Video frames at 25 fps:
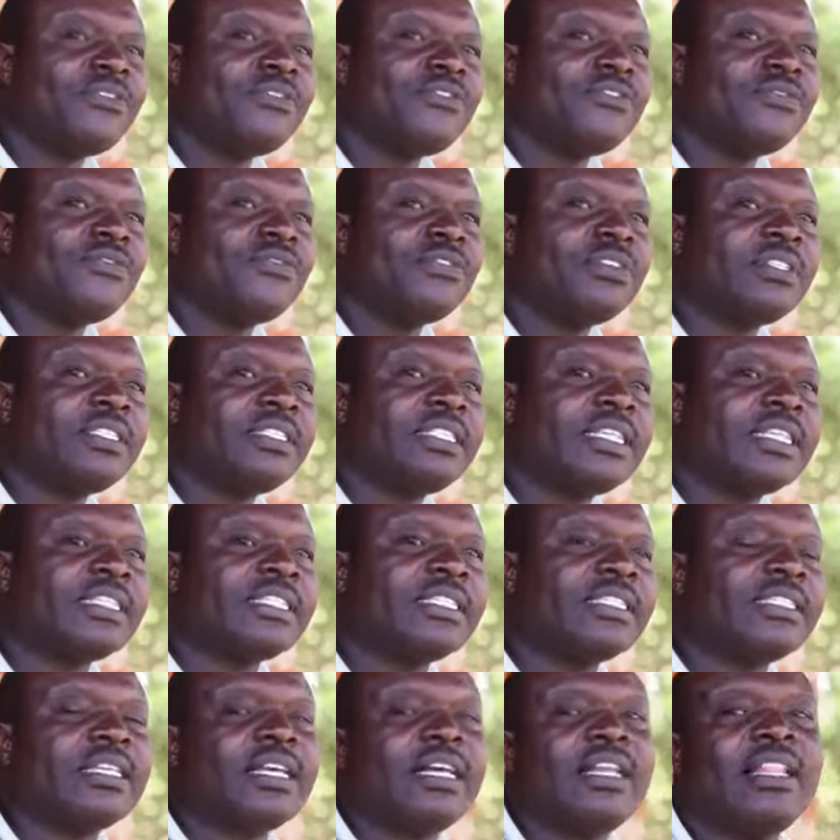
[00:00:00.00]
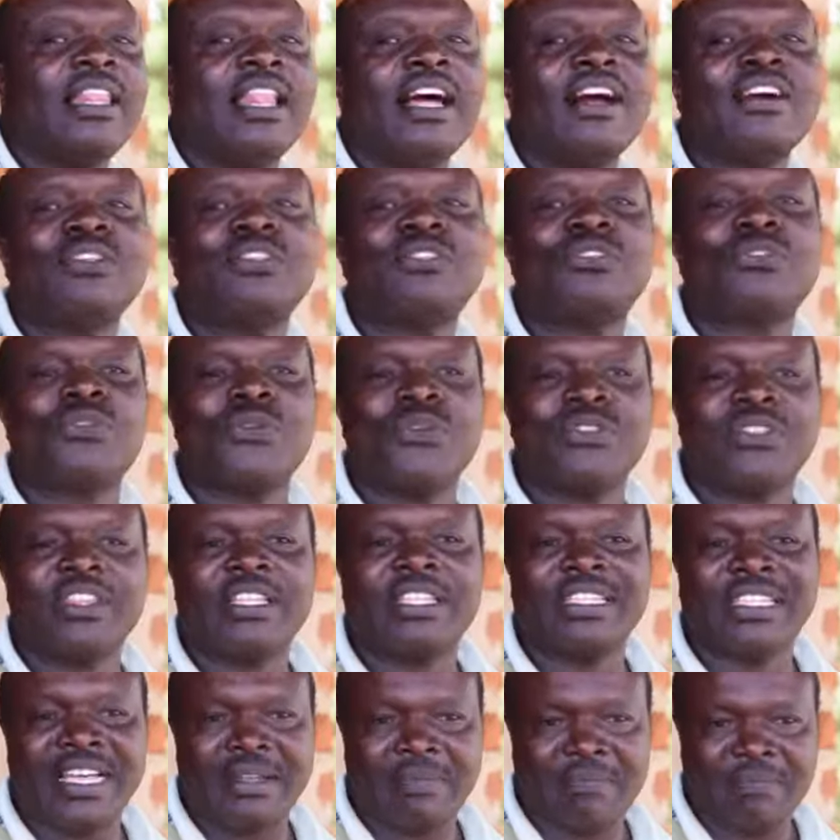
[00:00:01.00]
6
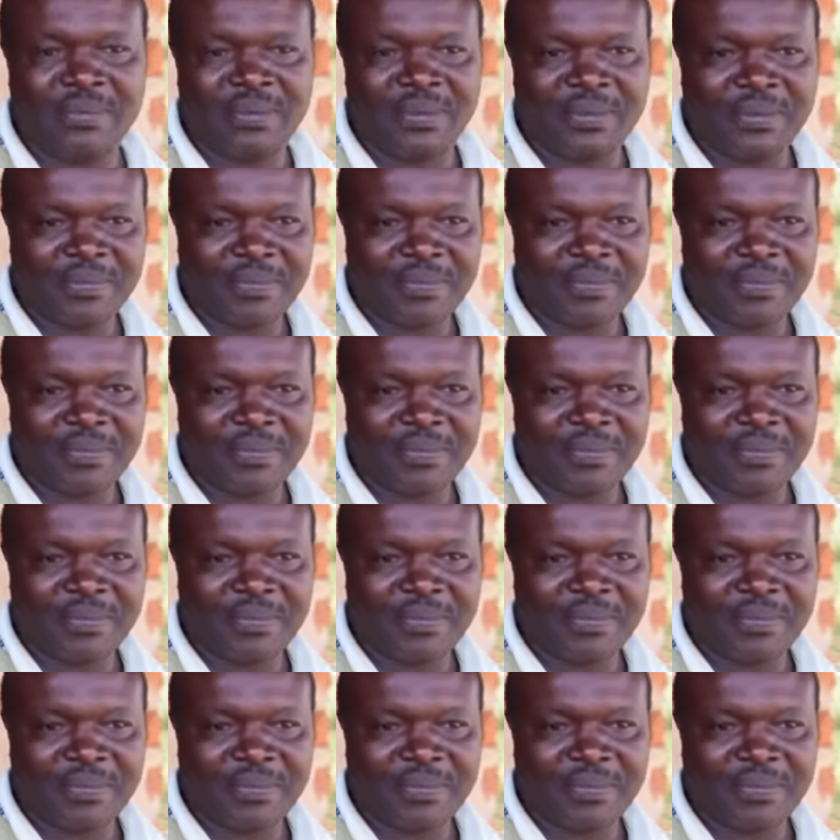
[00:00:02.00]
Langstroth type